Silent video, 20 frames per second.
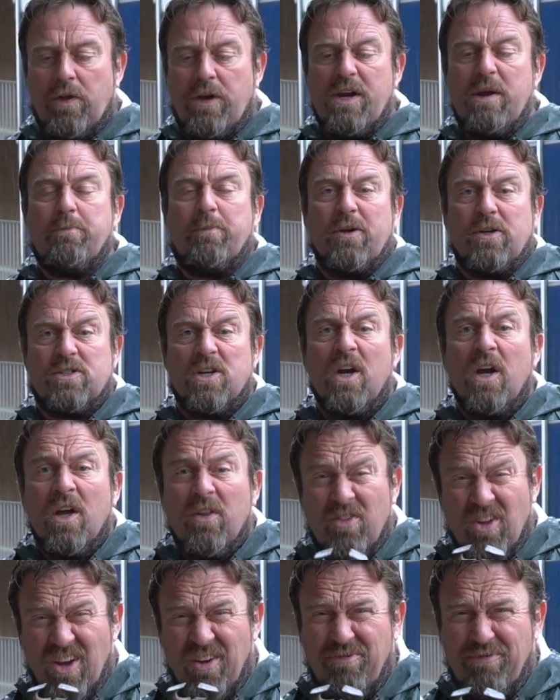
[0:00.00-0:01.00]
the nippers
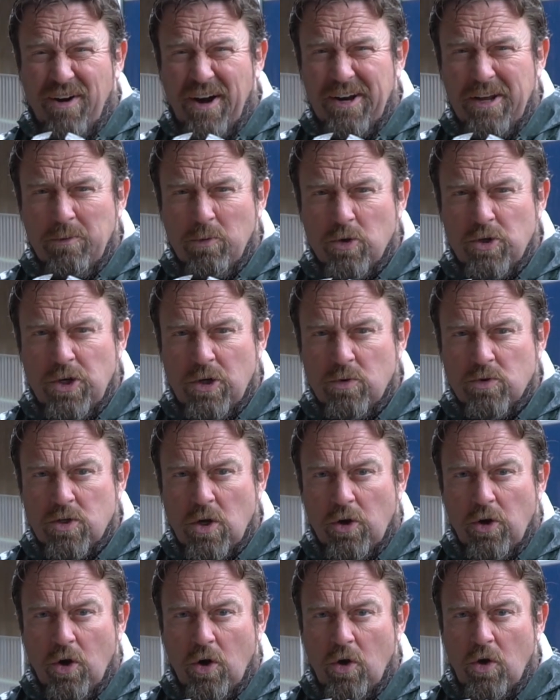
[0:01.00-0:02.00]
that a farrier would use
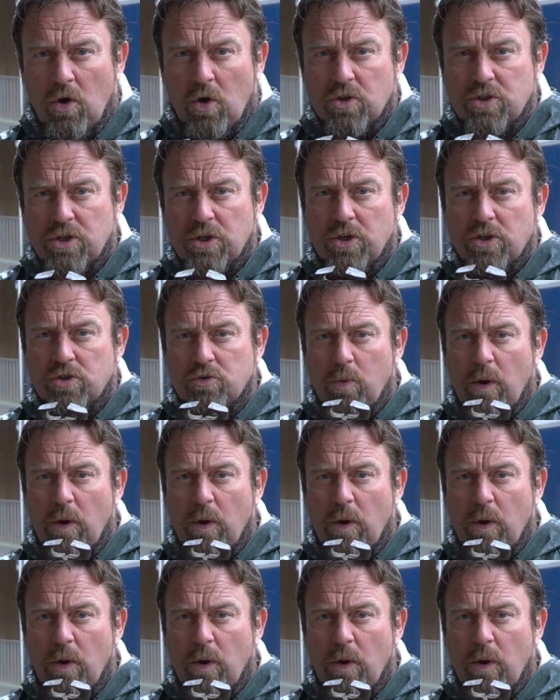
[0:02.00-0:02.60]
on a horse as